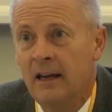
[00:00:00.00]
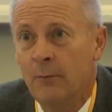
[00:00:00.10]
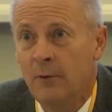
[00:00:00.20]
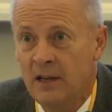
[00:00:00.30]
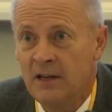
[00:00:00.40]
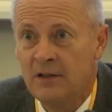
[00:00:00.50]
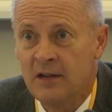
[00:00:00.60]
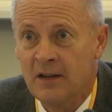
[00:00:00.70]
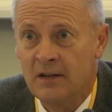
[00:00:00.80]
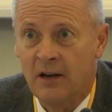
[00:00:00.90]
within
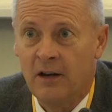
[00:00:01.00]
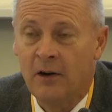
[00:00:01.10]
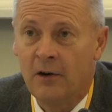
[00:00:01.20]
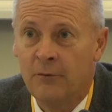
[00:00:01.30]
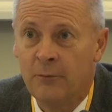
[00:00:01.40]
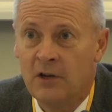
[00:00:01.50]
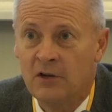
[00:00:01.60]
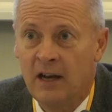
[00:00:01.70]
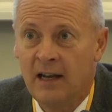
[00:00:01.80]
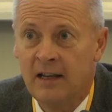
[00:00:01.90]
CESAR, of
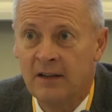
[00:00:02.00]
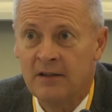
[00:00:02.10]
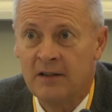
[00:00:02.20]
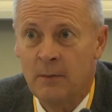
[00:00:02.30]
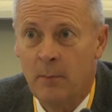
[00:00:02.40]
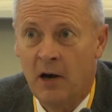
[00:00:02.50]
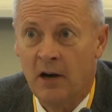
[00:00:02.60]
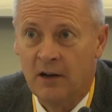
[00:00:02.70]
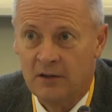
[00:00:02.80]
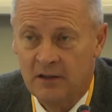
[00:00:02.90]
which ALIAS is a
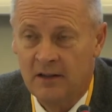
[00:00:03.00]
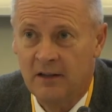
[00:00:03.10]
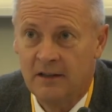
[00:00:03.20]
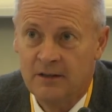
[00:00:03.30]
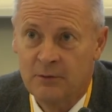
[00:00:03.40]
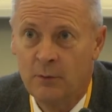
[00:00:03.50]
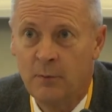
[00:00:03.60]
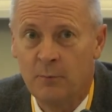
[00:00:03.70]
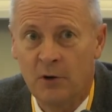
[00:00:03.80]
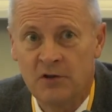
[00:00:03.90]
part. This
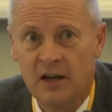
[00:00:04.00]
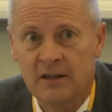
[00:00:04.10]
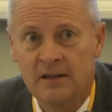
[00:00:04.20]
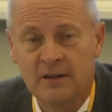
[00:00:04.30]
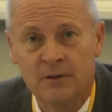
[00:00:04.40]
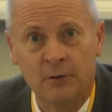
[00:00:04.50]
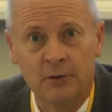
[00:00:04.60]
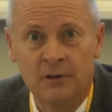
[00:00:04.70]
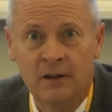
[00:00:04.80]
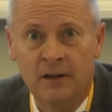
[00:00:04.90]
group of projects is
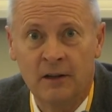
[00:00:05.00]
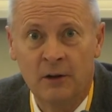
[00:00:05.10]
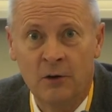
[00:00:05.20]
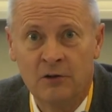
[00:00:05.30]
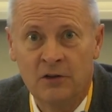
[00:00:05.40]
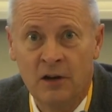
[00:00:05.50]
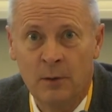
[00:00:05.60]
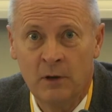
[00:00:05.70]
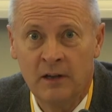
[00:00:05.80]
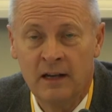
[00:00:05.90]
called
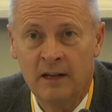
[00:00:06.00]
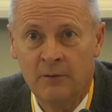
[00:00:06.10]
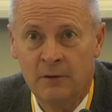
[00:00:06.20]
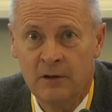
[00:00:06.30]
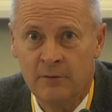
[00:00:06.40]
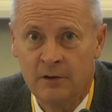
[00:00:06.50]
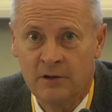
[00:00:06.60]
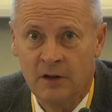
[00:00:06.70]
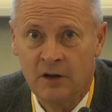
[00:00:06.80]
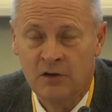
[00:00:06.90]
Long-Term and Innovative
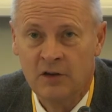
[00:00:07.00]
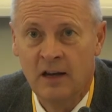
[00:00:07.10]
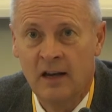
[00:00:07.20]
Research,